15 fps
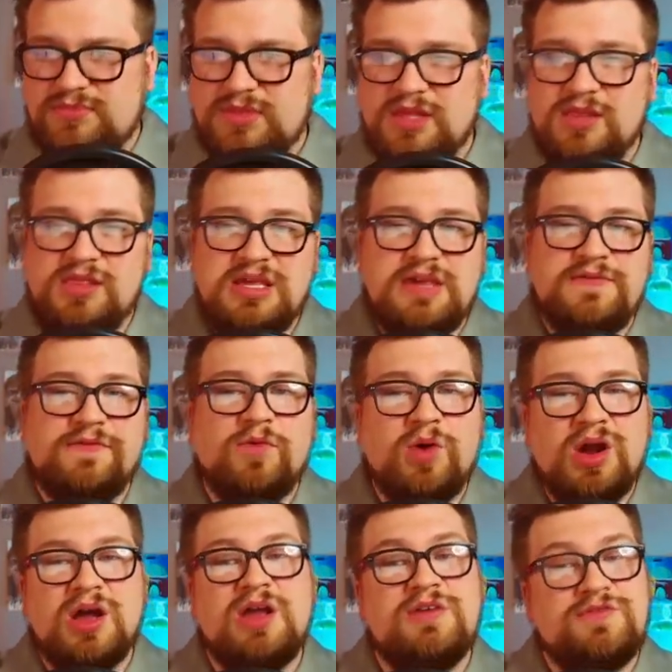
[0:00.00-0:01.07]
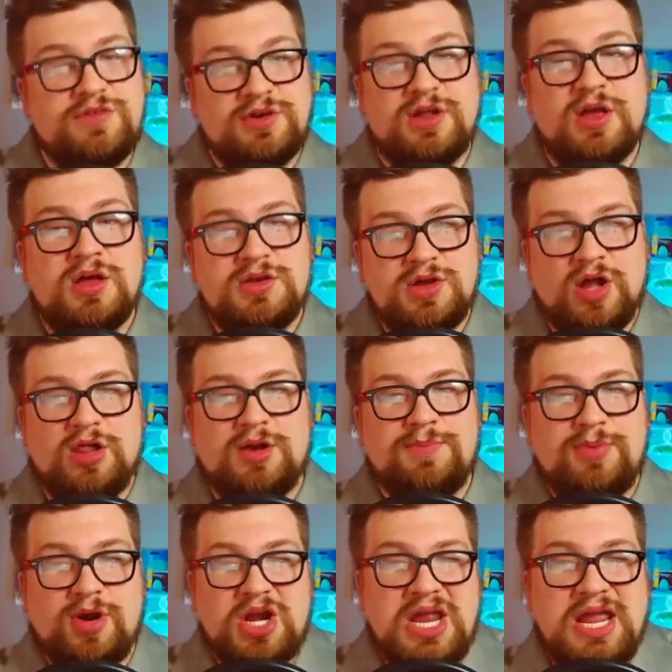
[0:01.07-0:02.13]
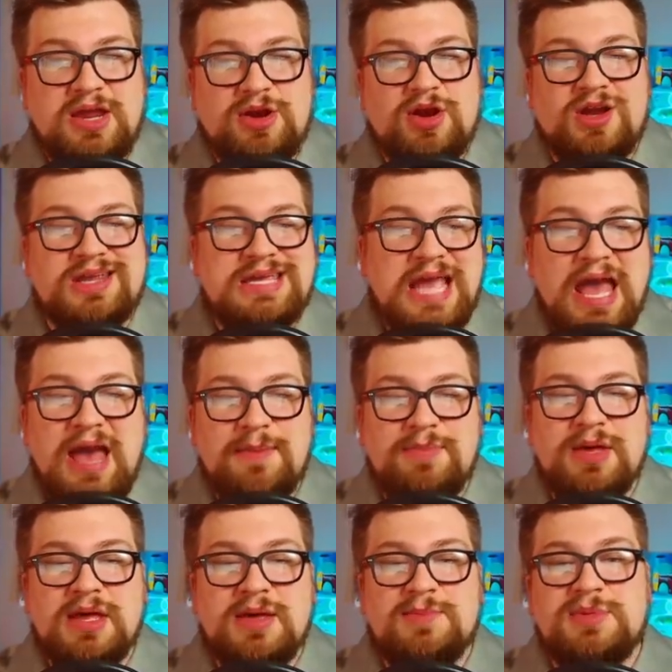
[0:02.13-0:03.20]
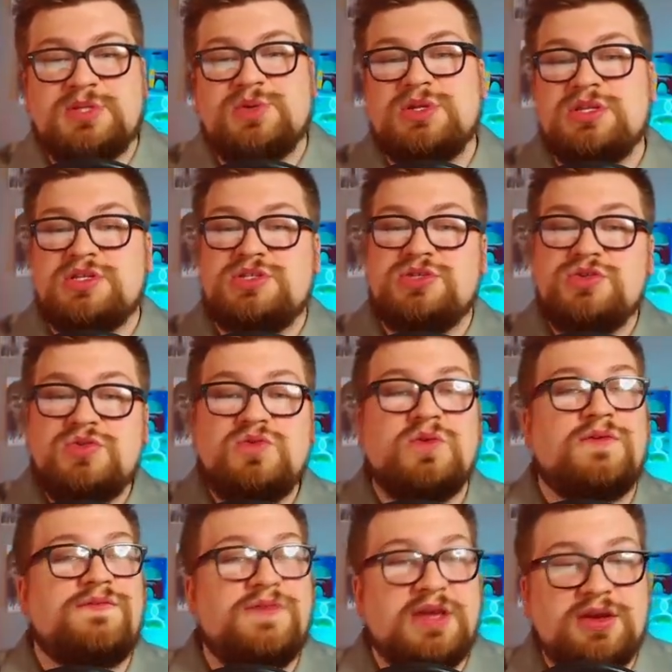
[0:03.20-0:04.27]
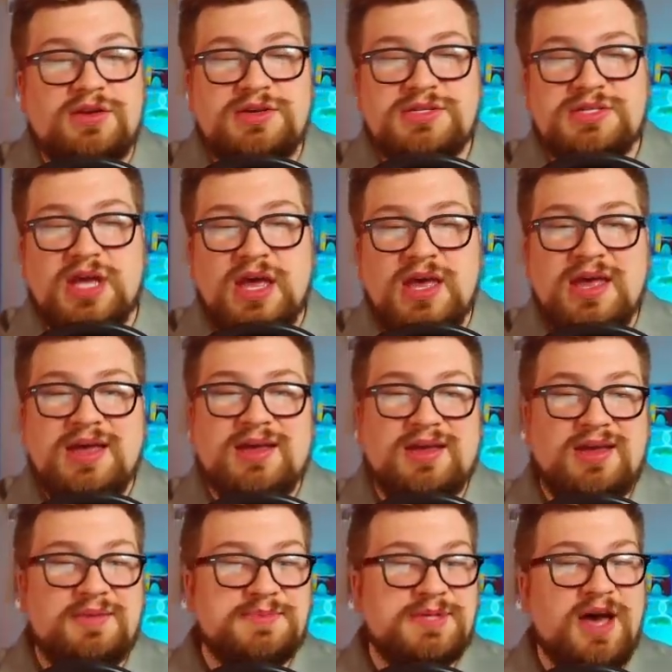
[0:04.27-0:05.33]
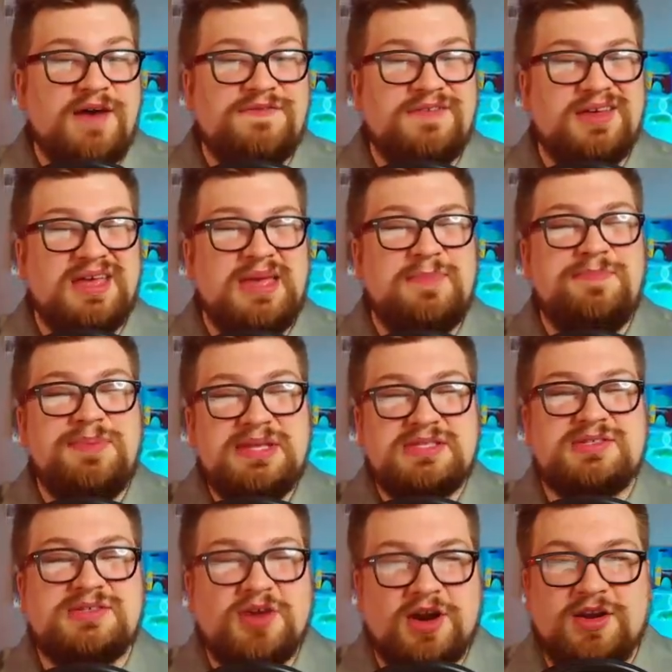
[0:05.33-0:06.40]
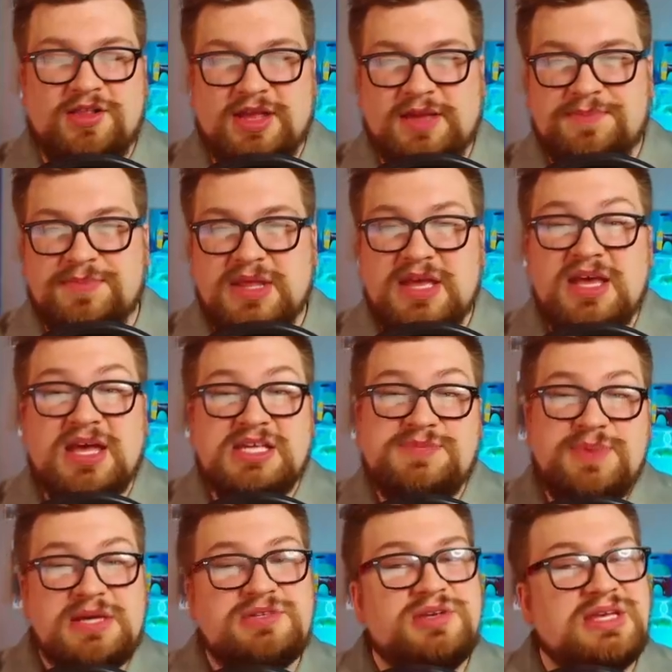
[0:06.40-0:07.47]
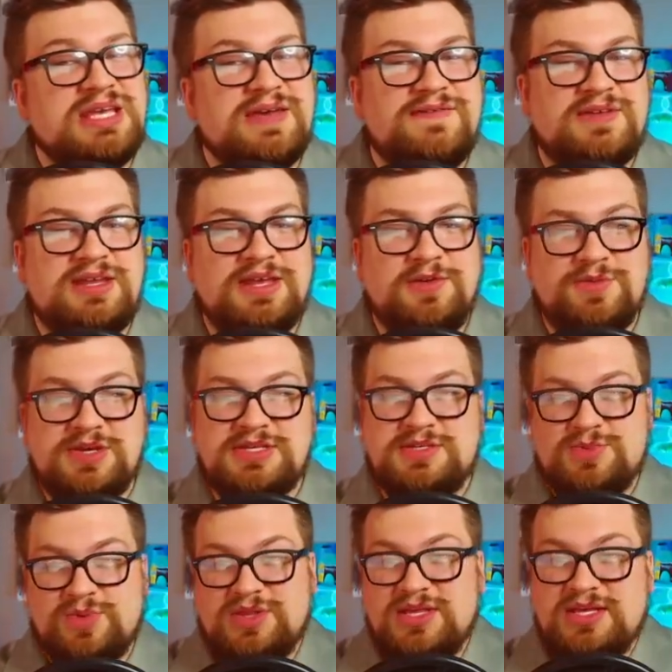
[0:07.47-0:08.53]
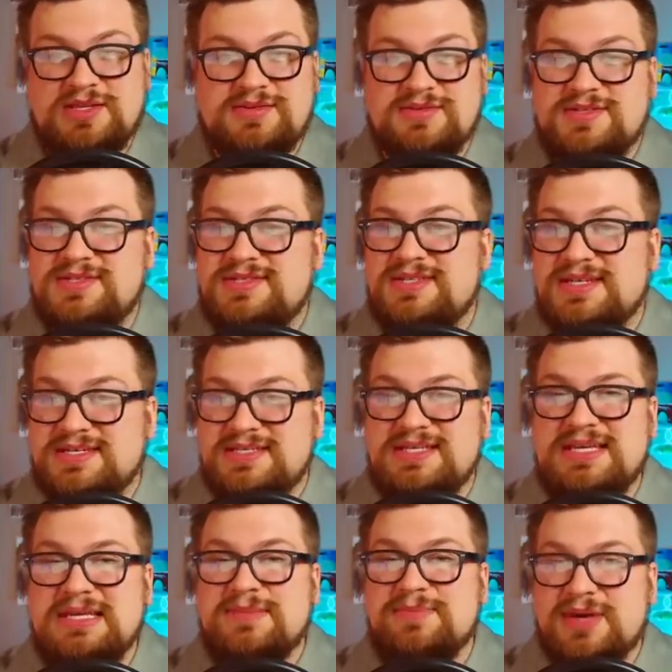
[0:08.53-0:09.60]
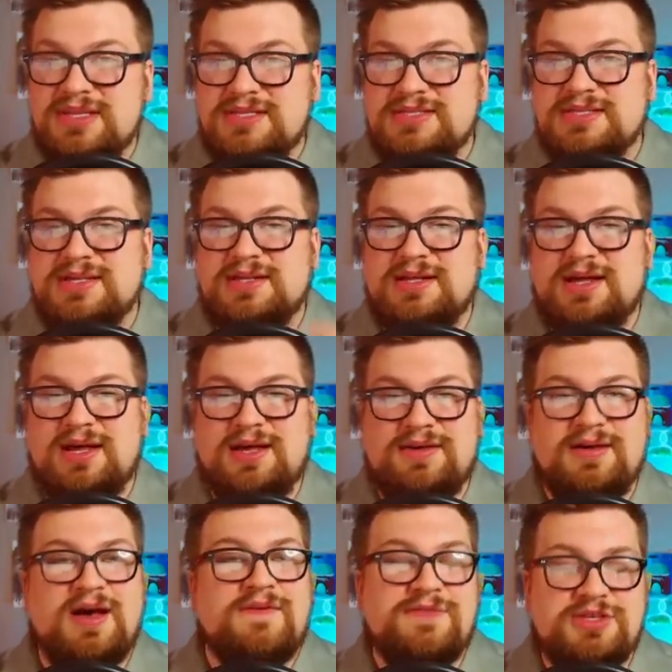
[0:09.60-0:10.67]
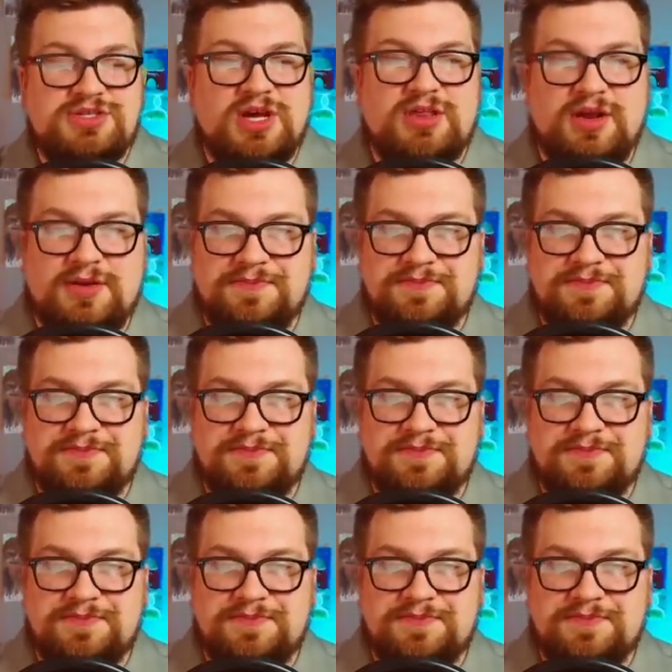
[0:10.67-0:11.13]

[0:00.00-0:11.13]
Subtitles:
The $400 per acre gap between the two figures comes off a bit startling, especially given it was within 16 months of each other.